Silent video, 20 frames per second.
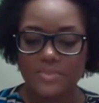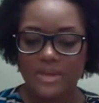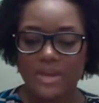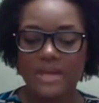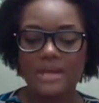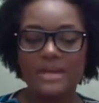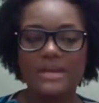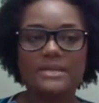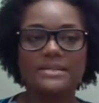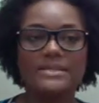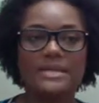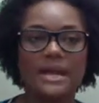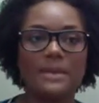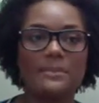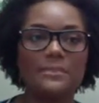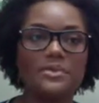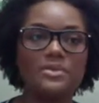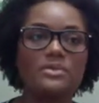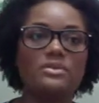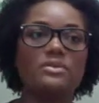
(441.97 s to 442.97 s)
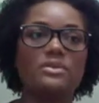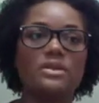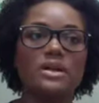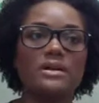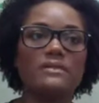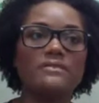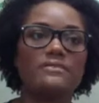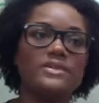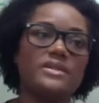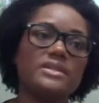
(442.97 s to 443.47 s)
an example
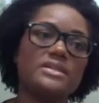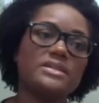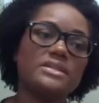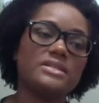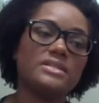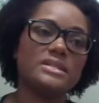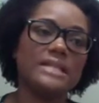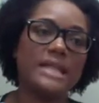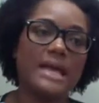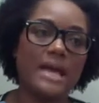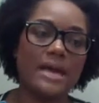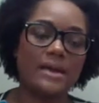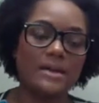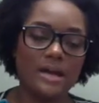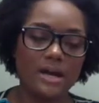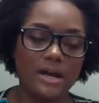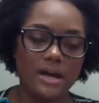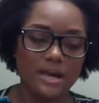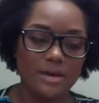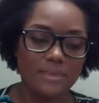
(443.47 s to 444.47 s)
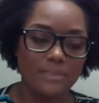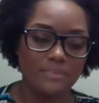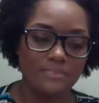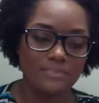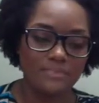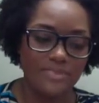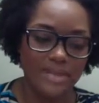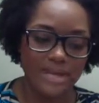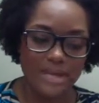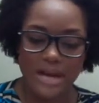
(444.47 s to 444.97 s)
of this that
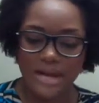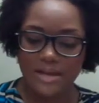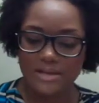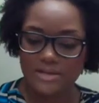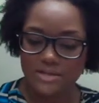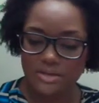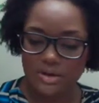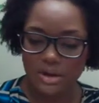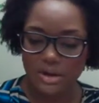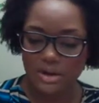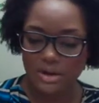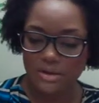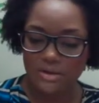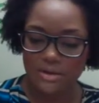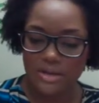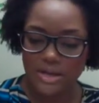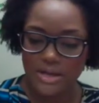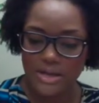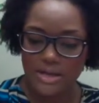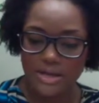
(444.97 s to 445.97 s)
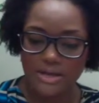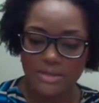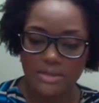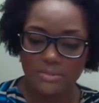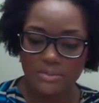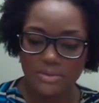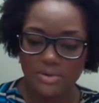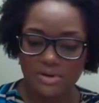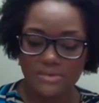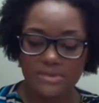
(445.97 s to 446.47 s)
that I saw in the
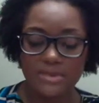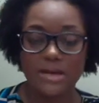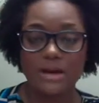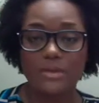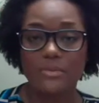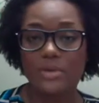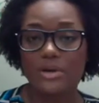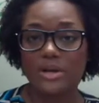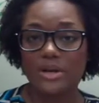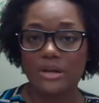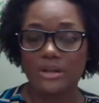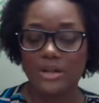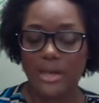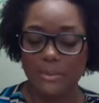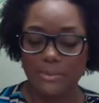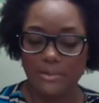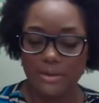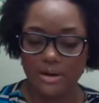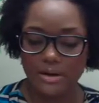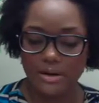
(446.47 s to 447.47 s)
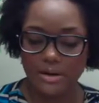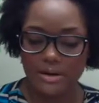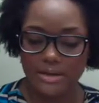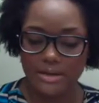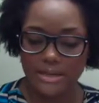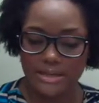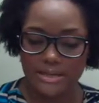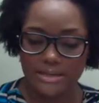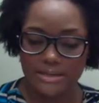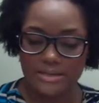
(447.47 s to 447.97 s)
book that I want to elaborate on
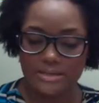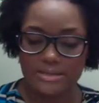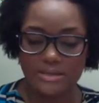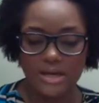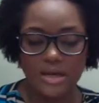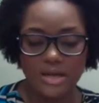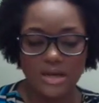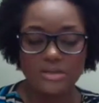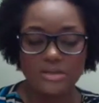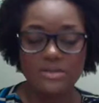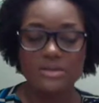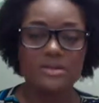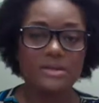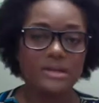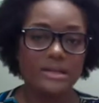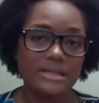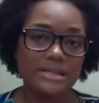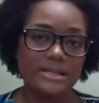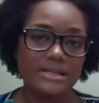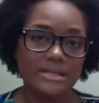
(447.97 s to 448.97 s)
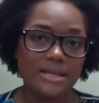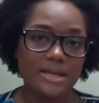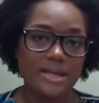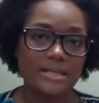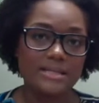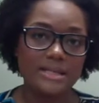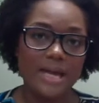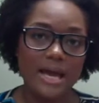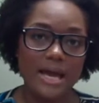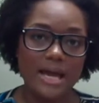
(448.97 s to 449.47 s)
is the United
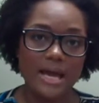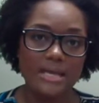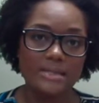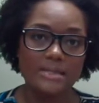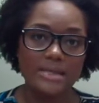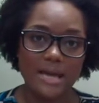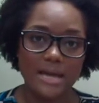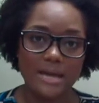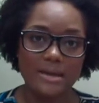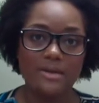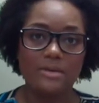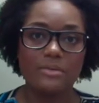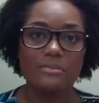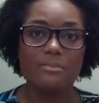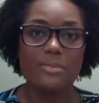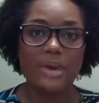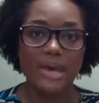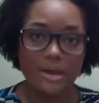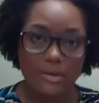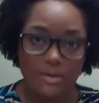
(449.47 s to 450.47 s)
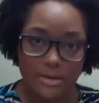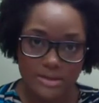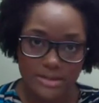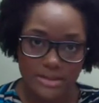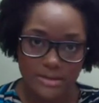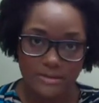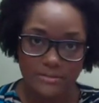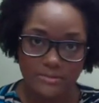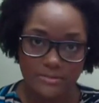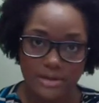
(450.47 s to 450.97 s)
States has a
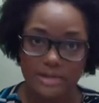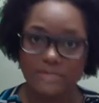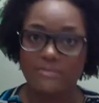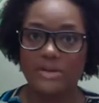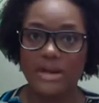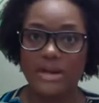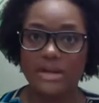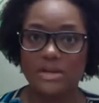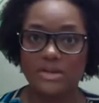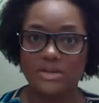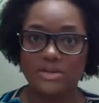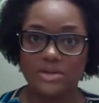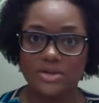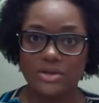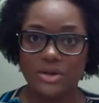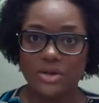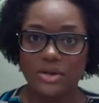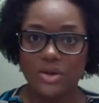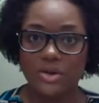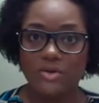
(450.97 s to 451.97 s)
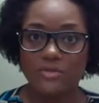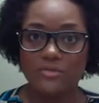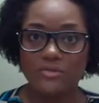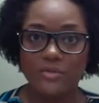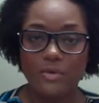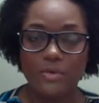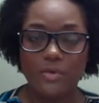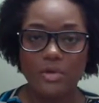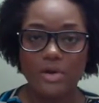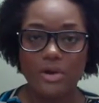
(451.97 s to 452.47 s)
comparative advantage
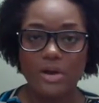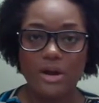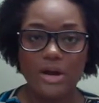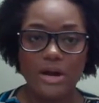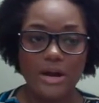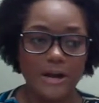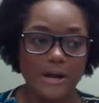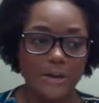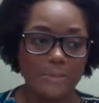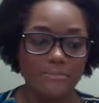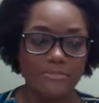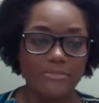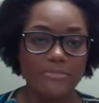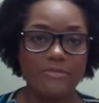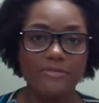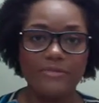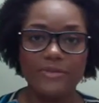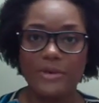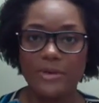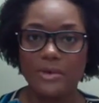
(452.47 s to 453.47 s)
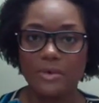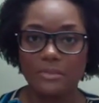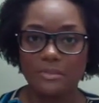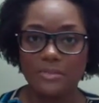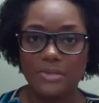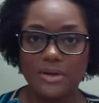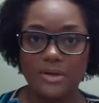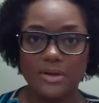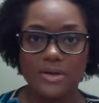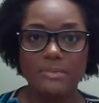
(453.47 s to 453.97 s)
for
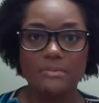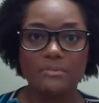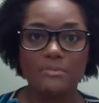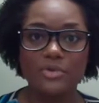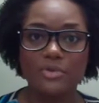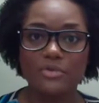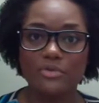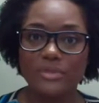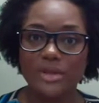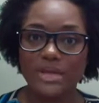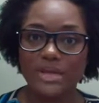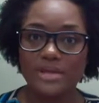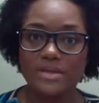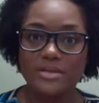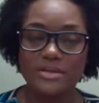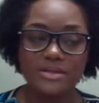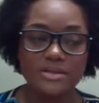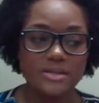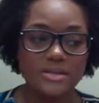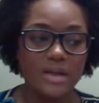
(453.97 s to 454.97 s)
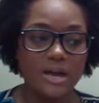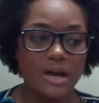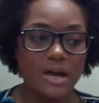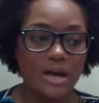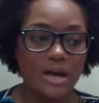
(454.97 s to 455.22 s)
film, movies,